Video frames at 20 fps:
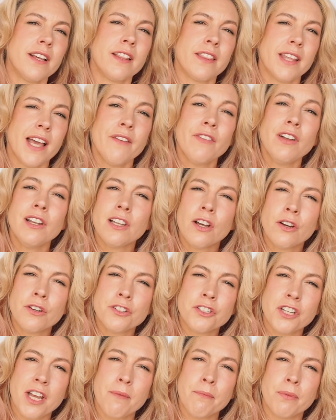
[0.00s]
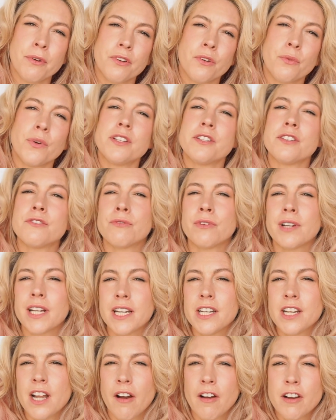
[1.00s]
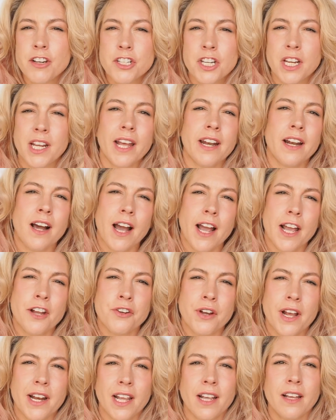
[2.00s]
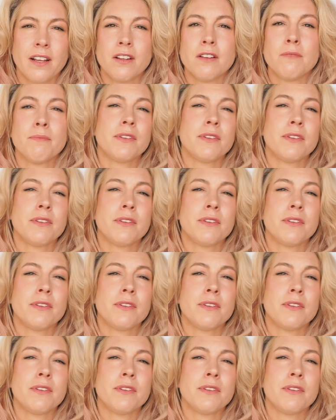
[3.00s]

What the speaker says: They have a low shampoo, which is really nourishing and hydrating,